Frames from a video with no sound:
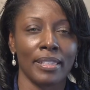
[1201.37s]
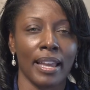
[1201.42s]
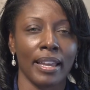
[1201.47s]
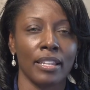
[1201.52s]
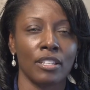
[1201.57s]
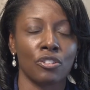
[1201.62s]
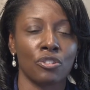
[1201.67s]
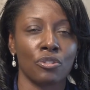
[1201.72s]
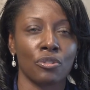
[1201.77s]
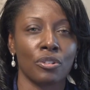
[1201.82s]
that
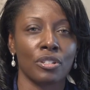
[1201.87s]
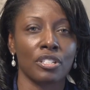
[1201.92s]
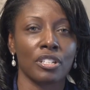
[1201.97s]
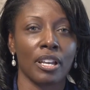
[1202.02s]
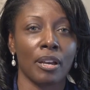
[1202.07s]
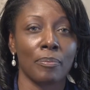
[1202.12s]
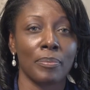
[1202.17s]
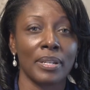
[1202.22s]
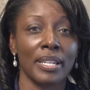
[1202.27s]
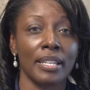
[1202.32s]
insurance
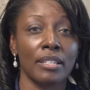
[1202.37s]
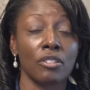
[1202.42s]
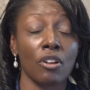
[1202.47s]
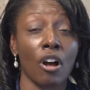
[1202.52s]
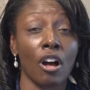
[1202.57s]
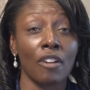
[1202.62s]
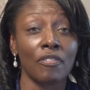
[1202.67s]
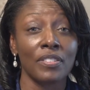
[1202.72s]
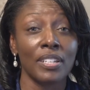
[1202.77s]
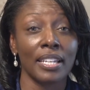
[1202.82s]
companies
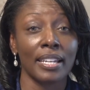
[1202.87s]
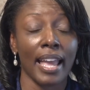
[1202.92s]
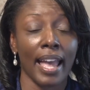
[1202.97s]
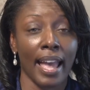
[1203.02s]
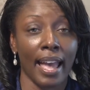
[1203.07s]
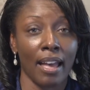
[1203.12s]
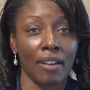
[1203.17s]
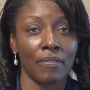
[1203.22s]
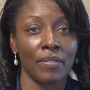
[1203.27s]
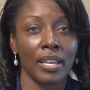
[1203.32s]
often
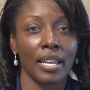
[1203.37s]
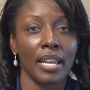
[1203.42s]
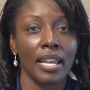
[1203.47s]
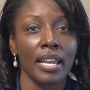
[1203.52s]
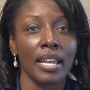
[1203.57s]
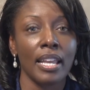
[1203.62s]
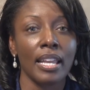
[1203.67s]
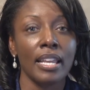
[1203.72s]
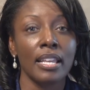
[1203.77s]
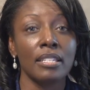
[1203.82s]
have
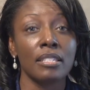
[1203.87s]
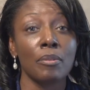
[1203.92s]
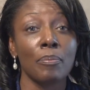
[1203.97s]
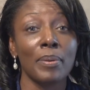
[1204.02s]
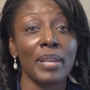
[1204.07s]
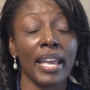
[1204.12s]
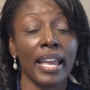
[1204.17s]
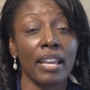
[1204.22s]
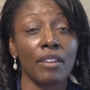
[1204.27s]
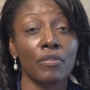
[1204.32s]
is a
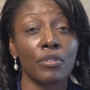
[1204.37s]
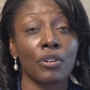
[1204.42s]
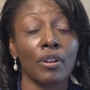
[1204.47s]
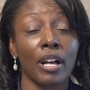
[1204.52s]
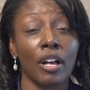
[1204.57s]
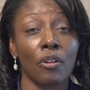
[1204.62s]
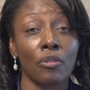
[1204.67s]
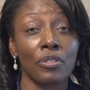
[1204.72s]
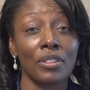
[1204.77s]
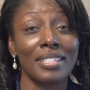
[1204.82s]
behavioral health